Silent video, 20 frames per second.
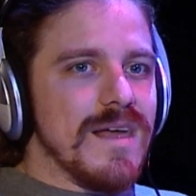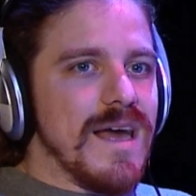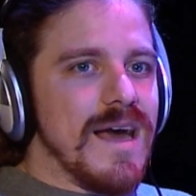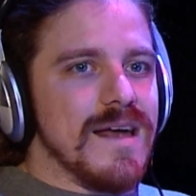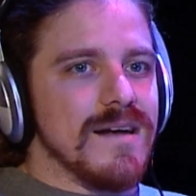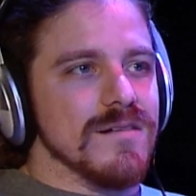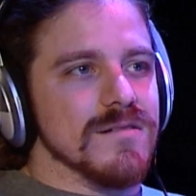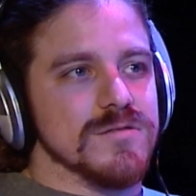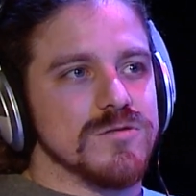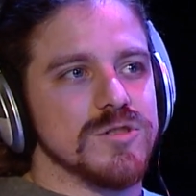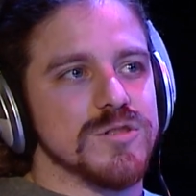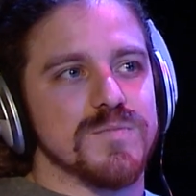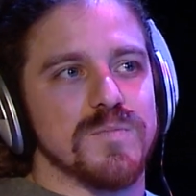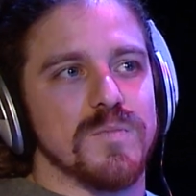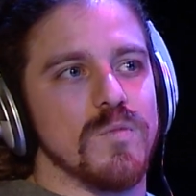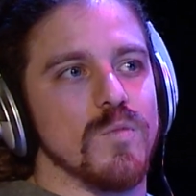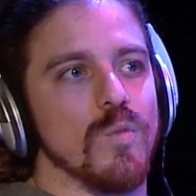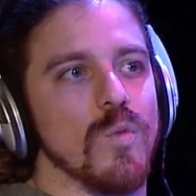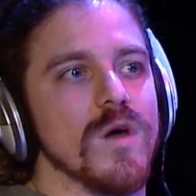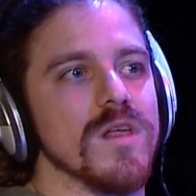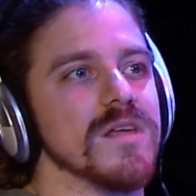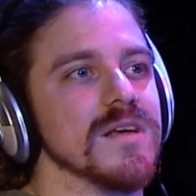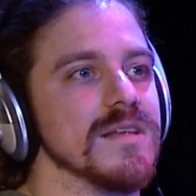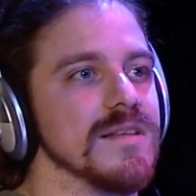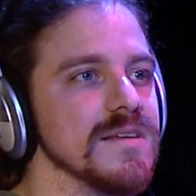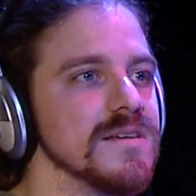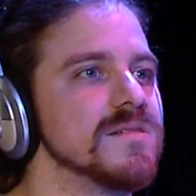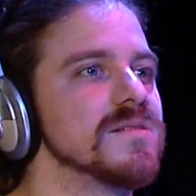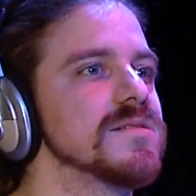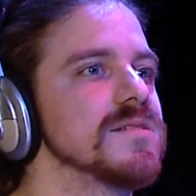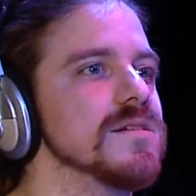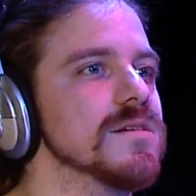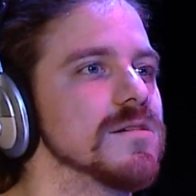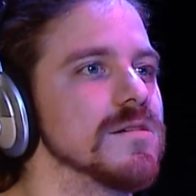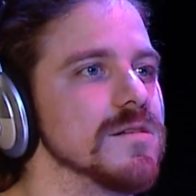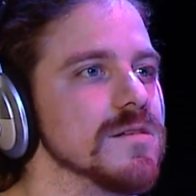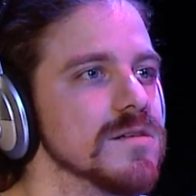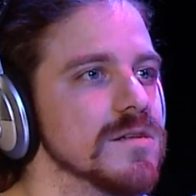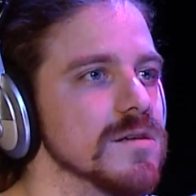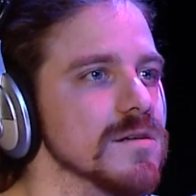I don't know, just willingness
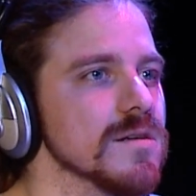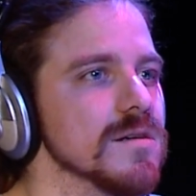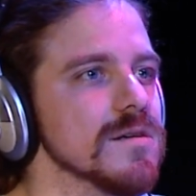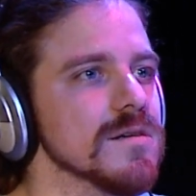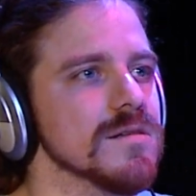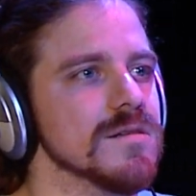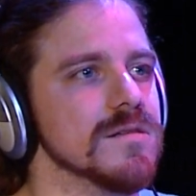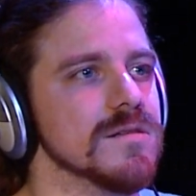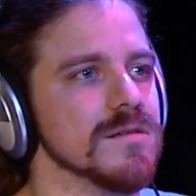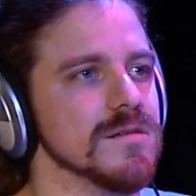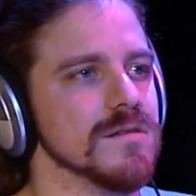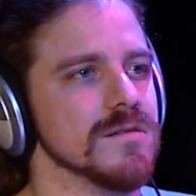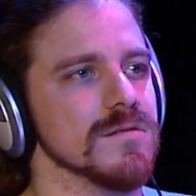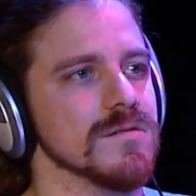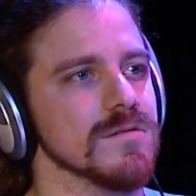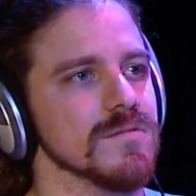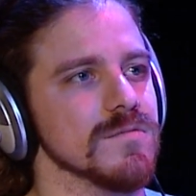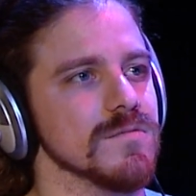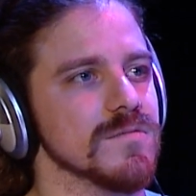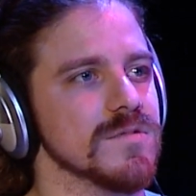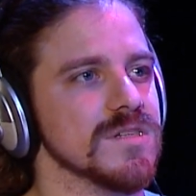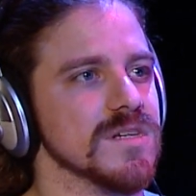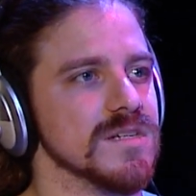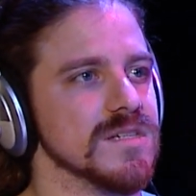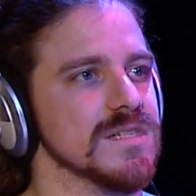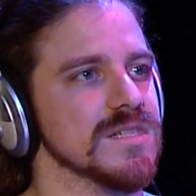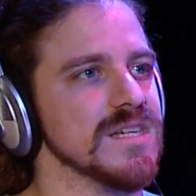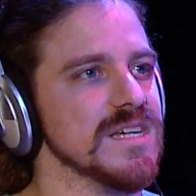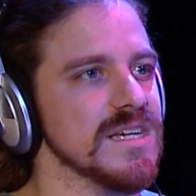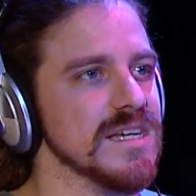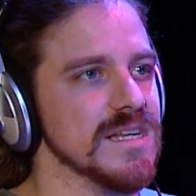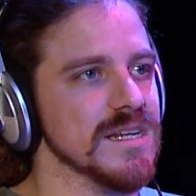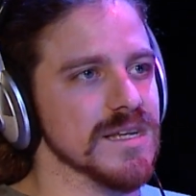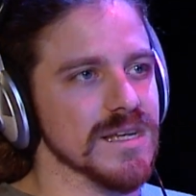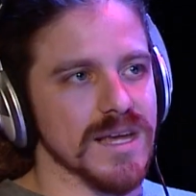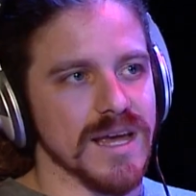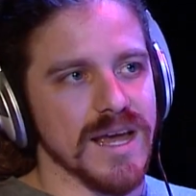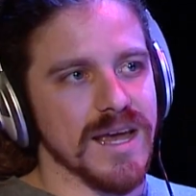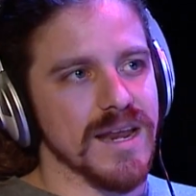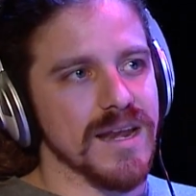to succeed
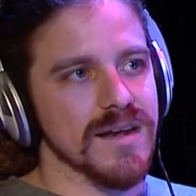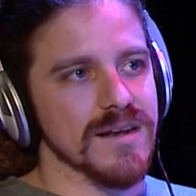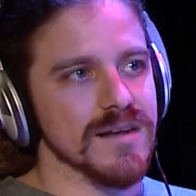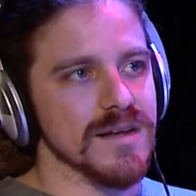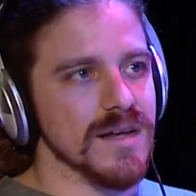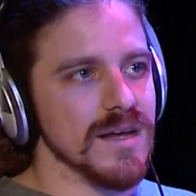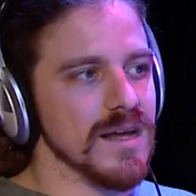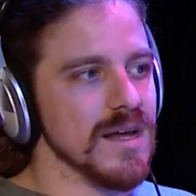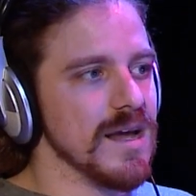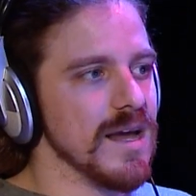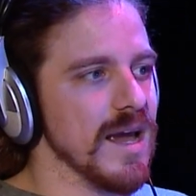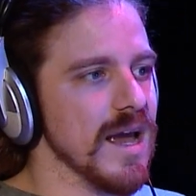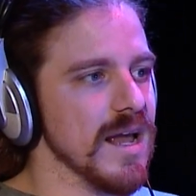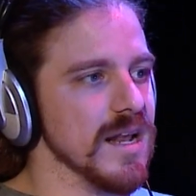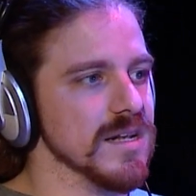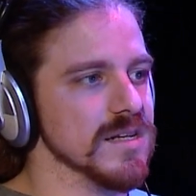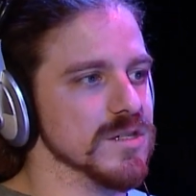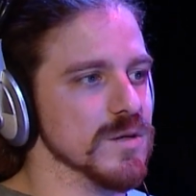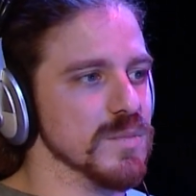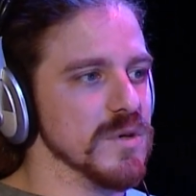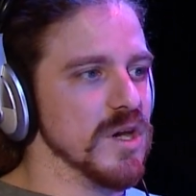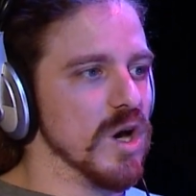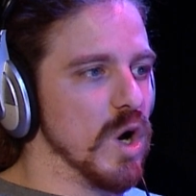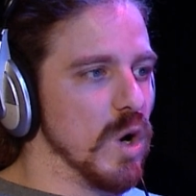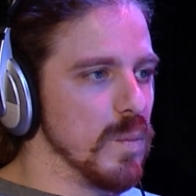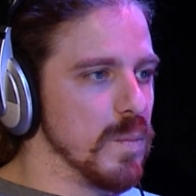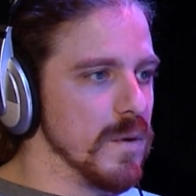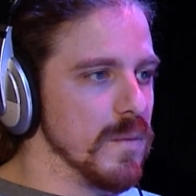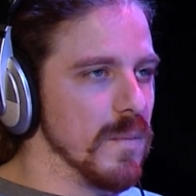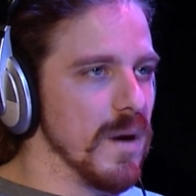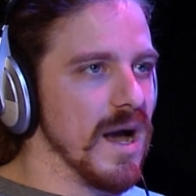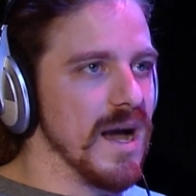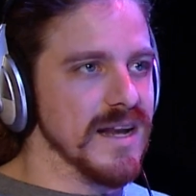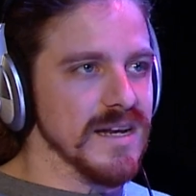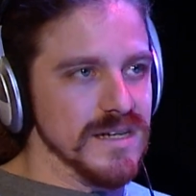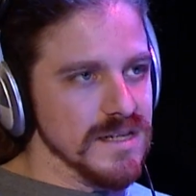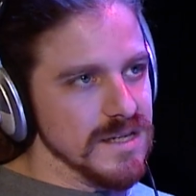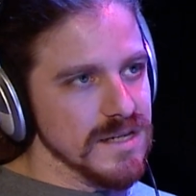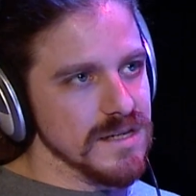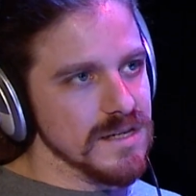and to be
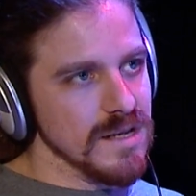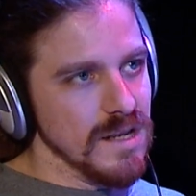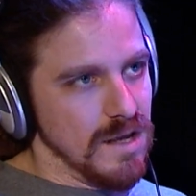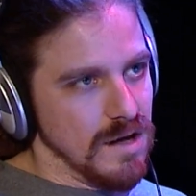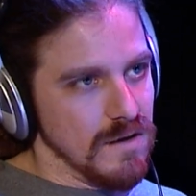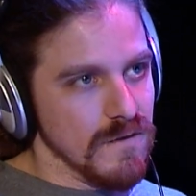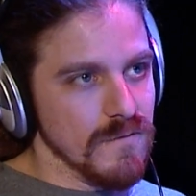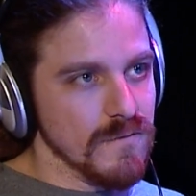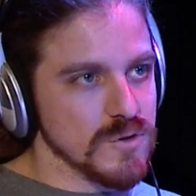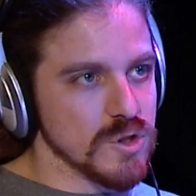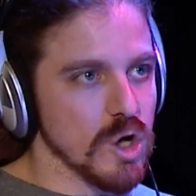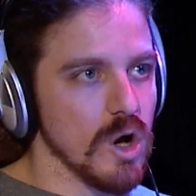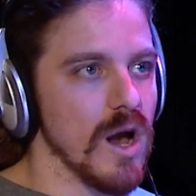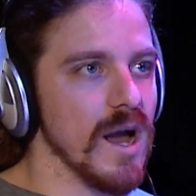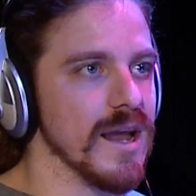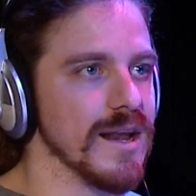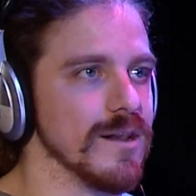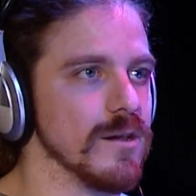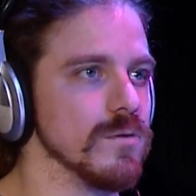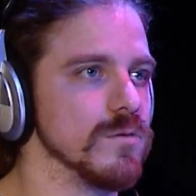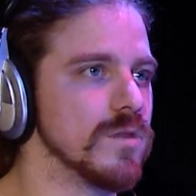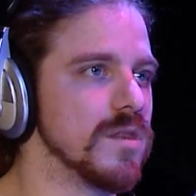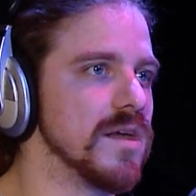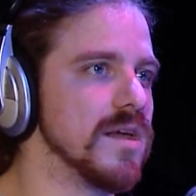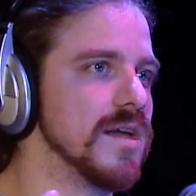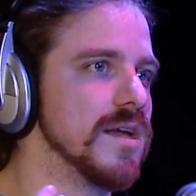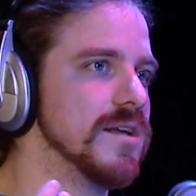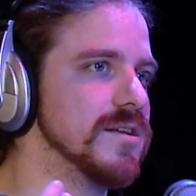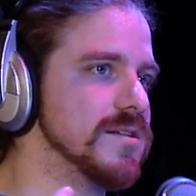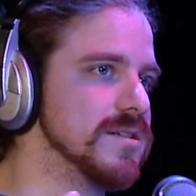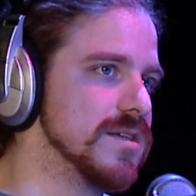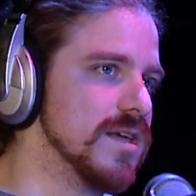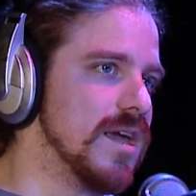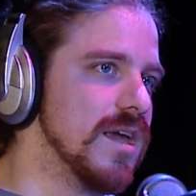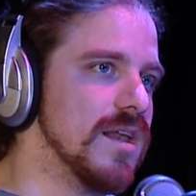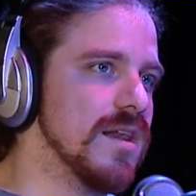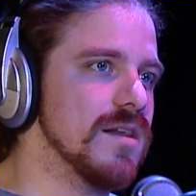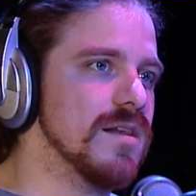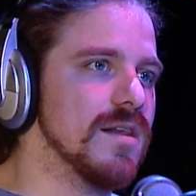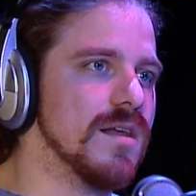open-minded of trying new things
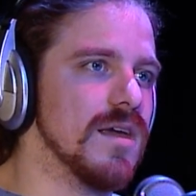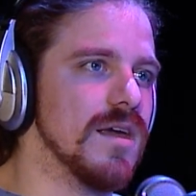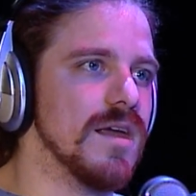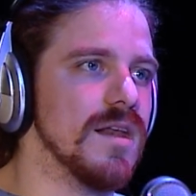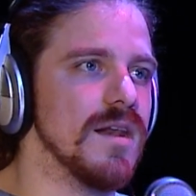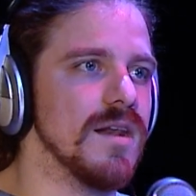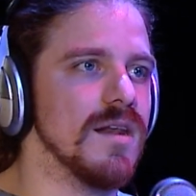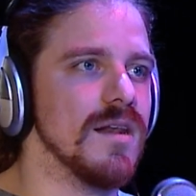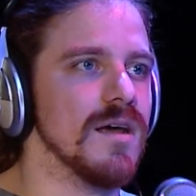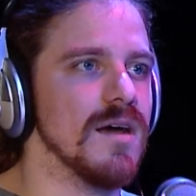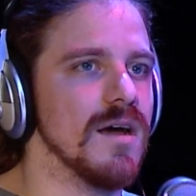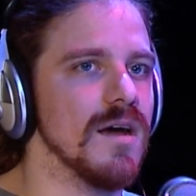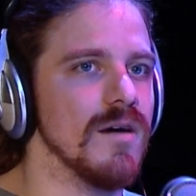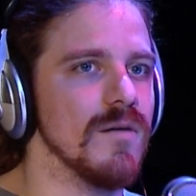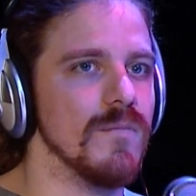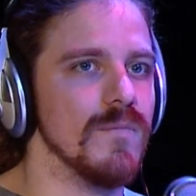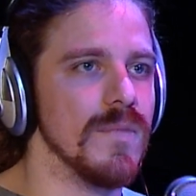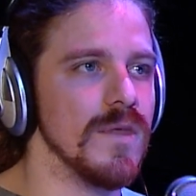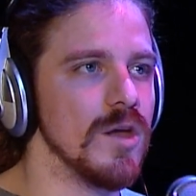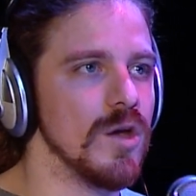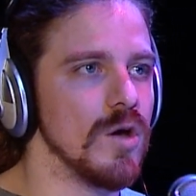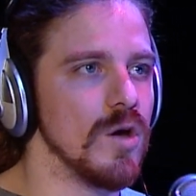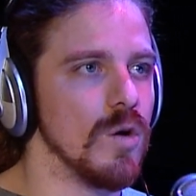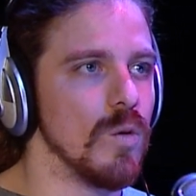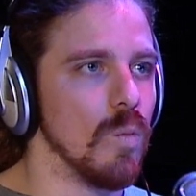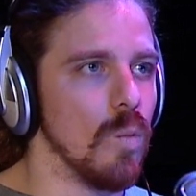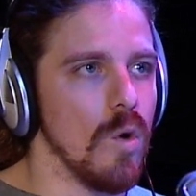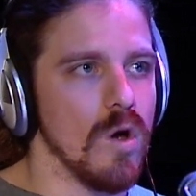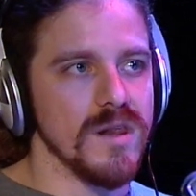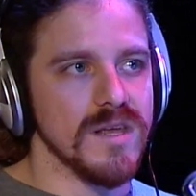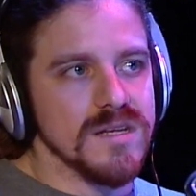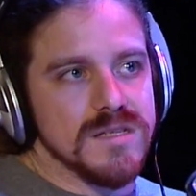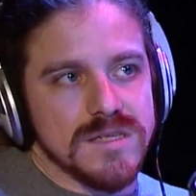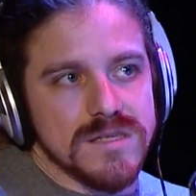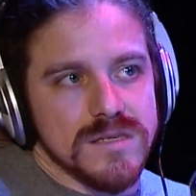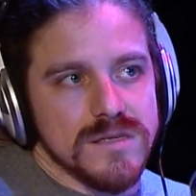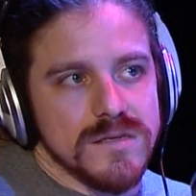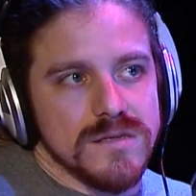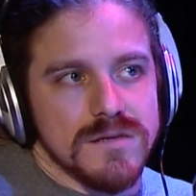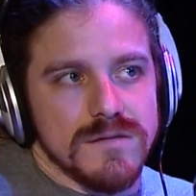and wanting
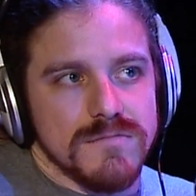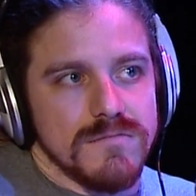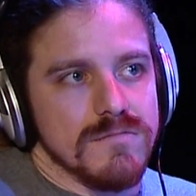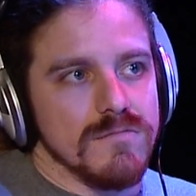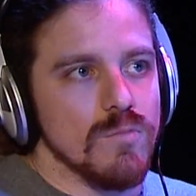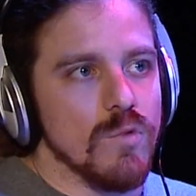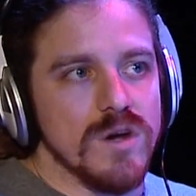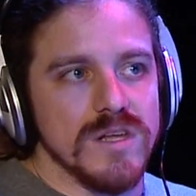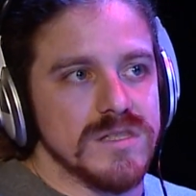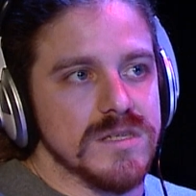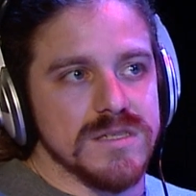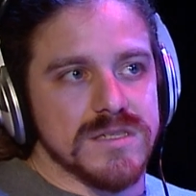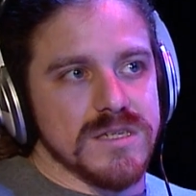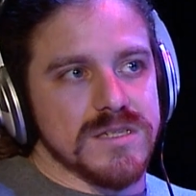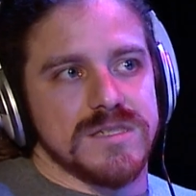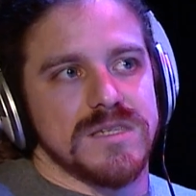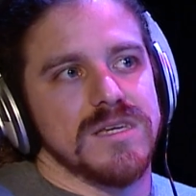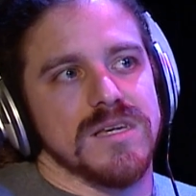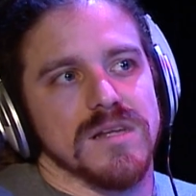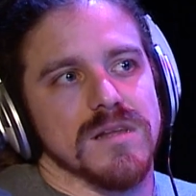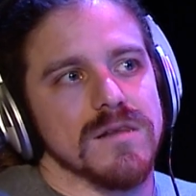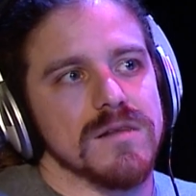to succeed.